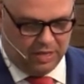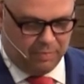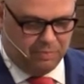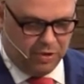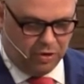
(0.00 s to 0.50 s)

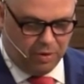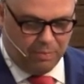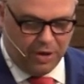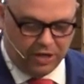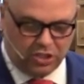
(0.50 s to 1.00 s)
that bitter,
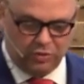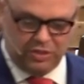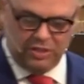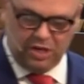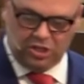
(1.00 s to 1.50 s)

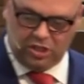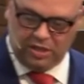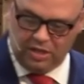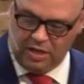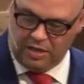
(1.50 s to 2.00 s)
impetuous
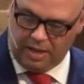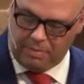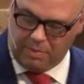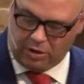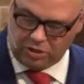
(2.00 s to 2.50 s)
nation that
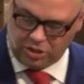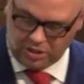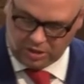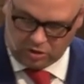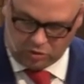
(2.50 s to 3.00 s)

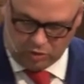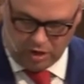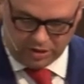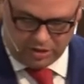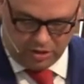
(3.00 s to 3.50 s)
marches
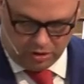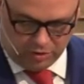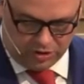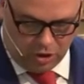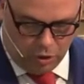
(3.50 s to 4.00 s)
across the
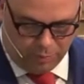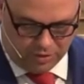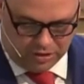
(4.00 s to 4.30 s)
earth's open